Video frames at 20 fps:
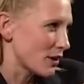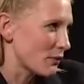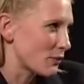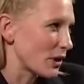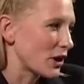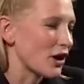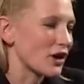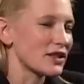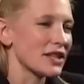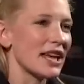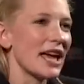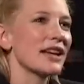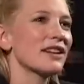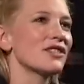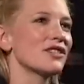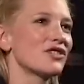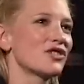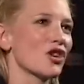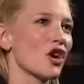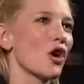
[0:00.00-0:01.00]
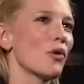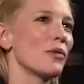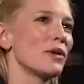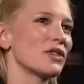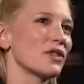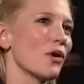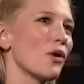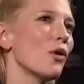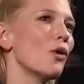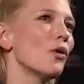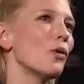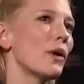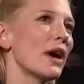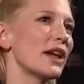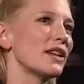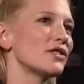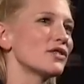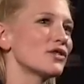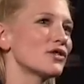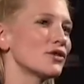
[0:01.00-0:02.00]
Because an actor's job is
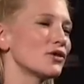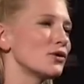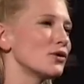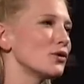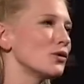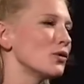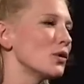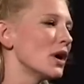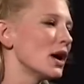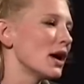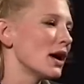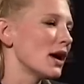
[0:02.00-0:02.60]
always to